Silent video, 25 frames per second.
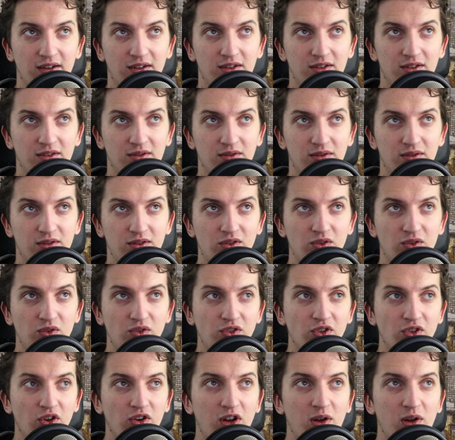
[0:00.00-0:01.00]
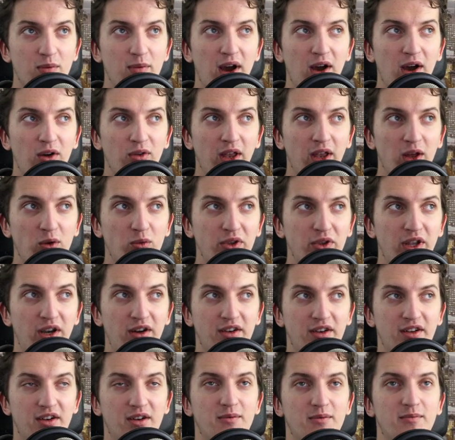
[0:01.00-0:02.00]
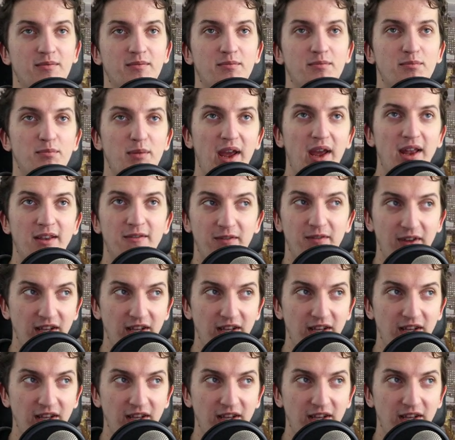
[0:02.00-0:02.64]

to talk about like what are the main